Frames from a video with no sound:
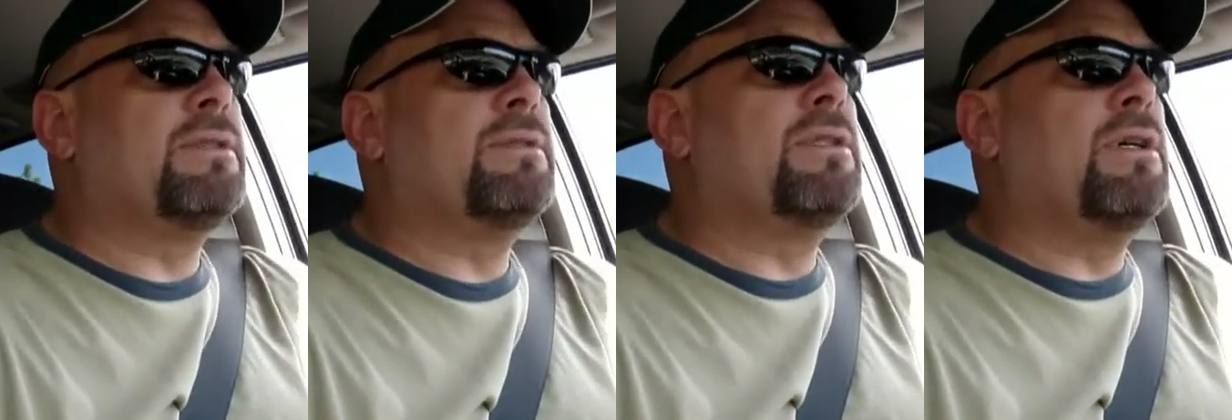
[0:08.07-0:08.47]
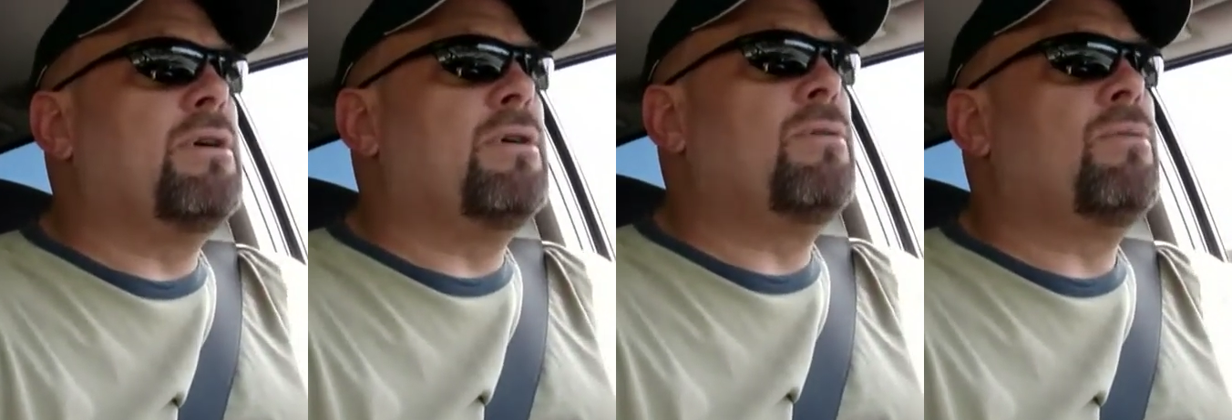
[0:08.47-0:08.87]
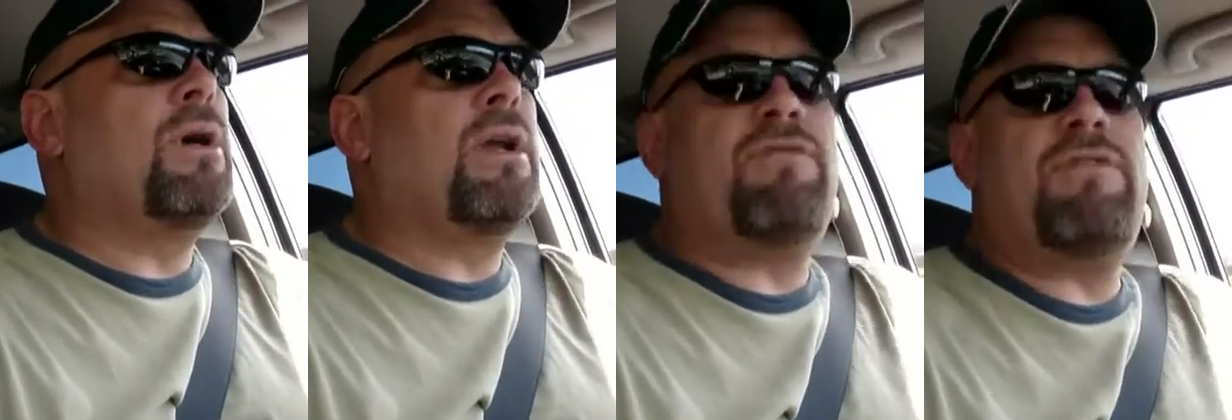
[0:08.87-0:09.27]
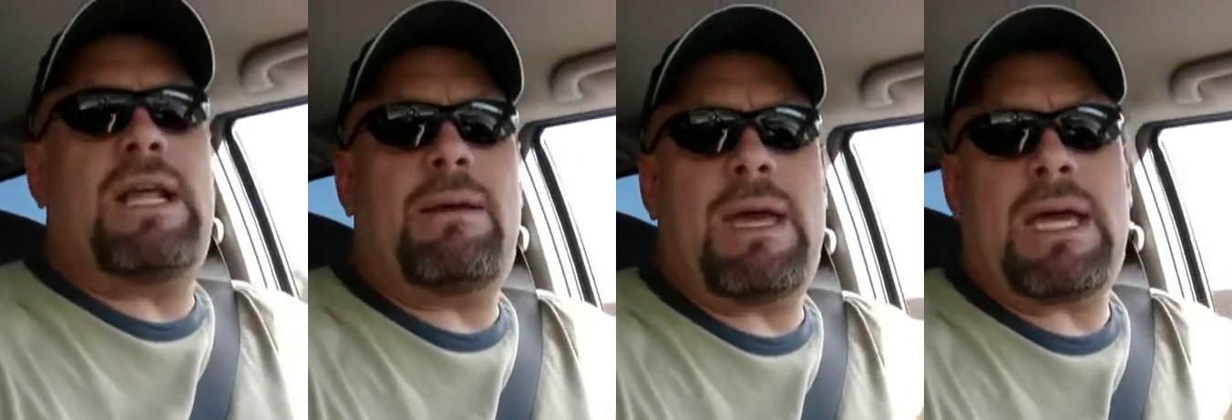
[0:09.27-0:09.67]
so we're going to
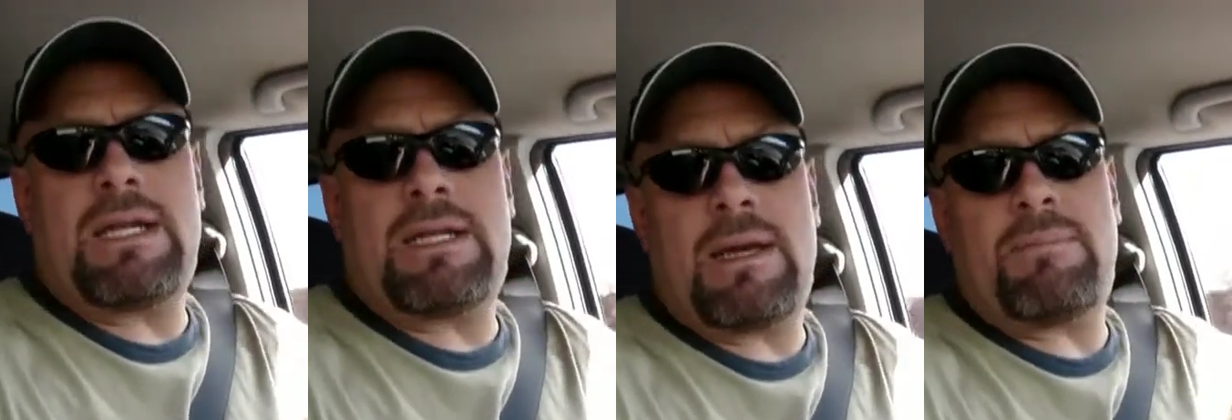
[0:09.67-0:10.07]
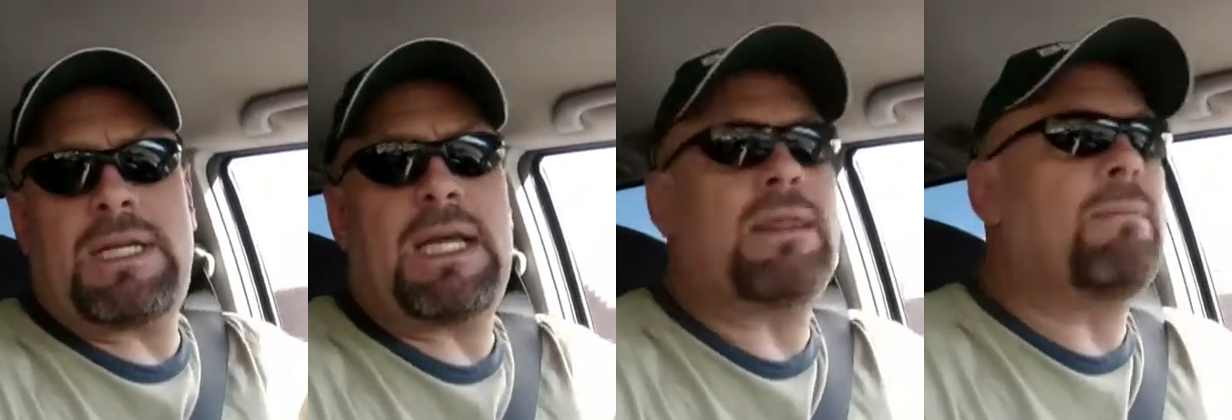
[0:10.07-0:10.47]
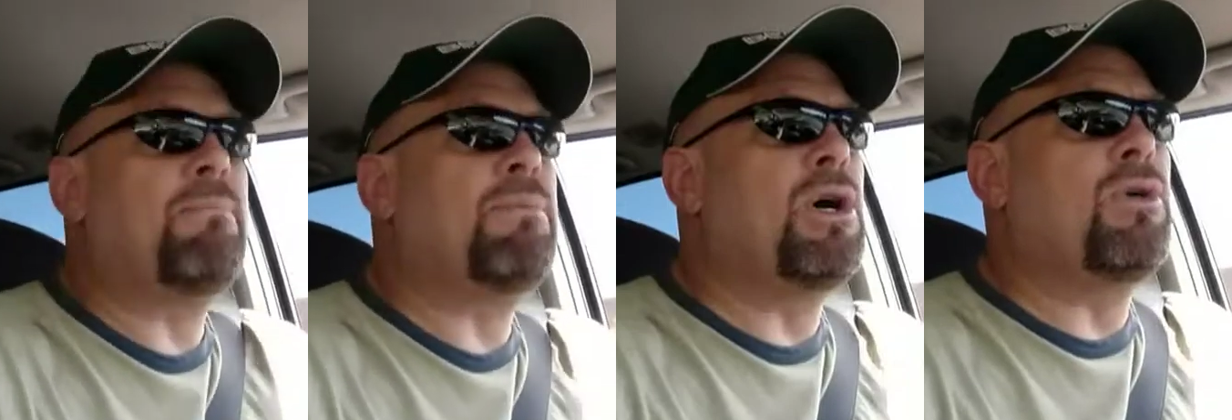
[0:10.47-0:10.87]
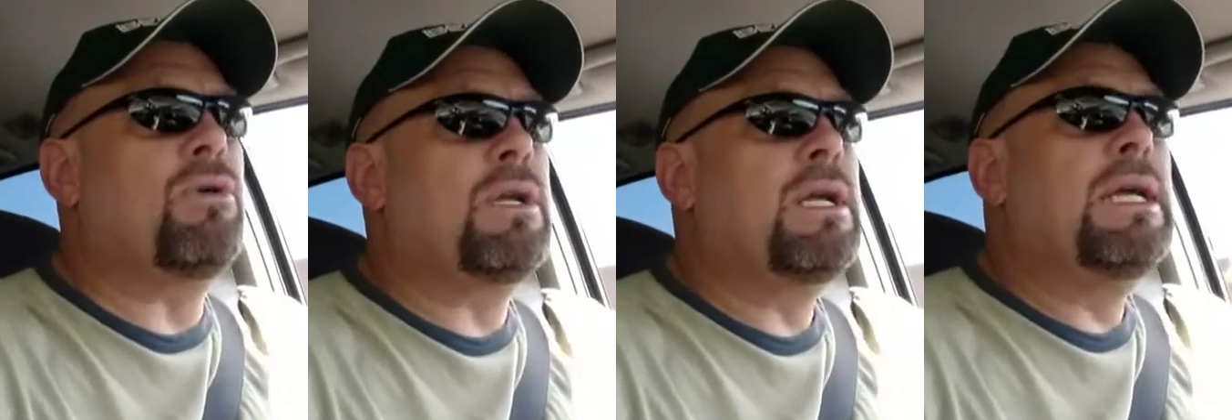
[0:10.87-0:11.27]
finally make an attempt to get the
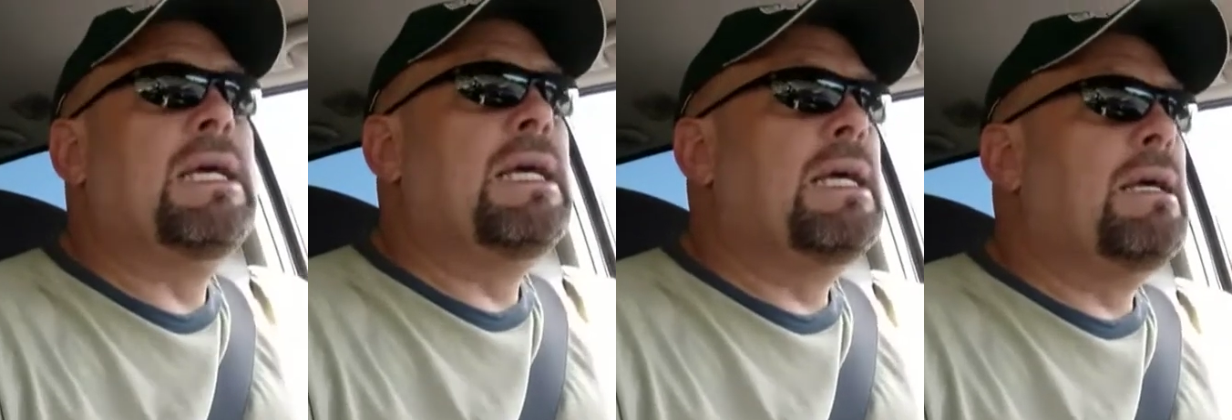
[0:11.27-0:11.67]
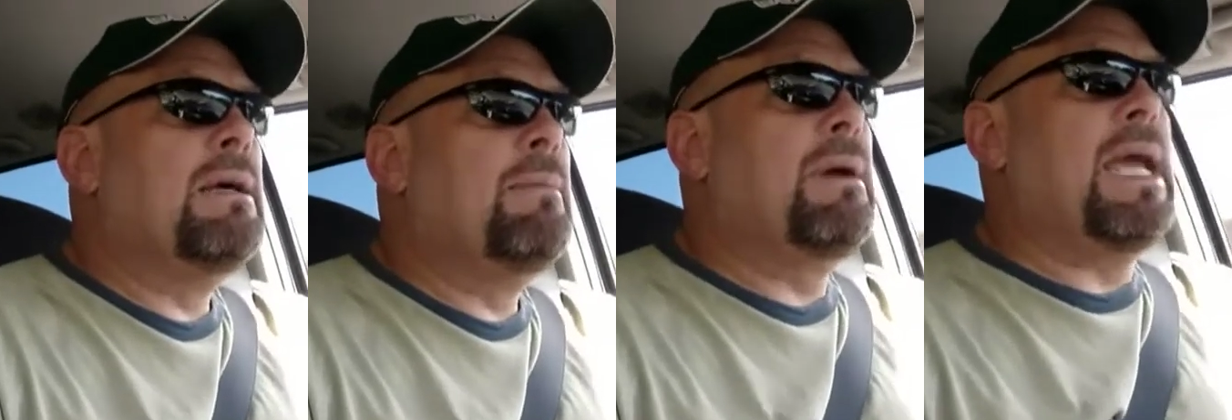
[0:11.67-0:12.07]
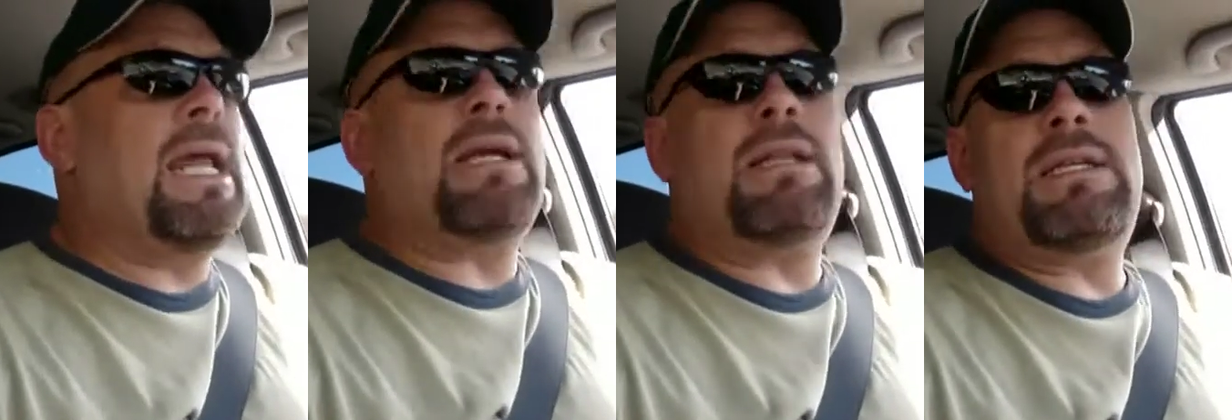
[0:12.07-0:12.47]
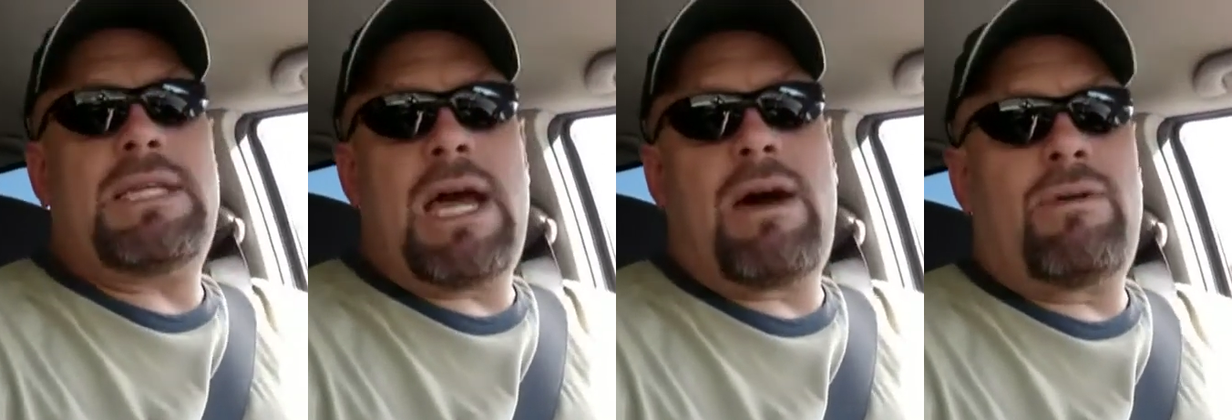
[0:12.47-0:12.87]
boat mechanically
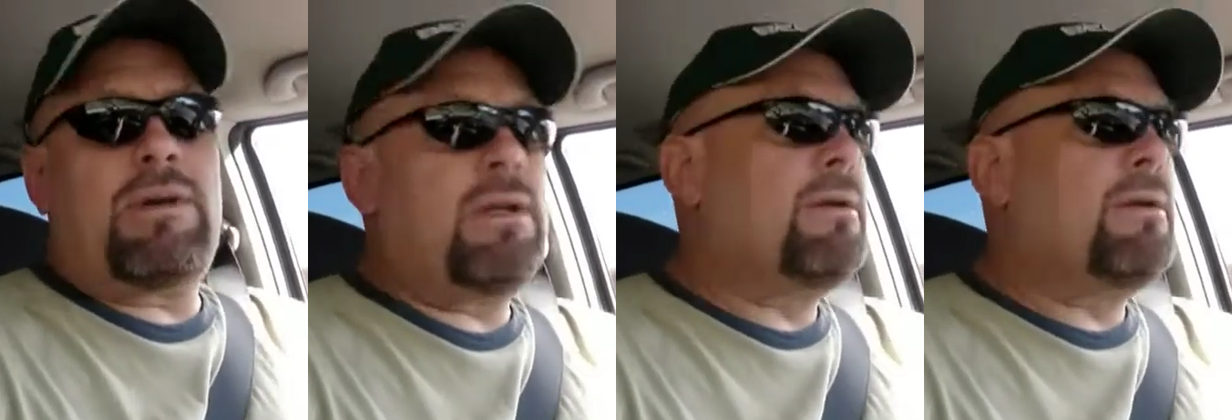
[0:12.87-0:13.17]
sound.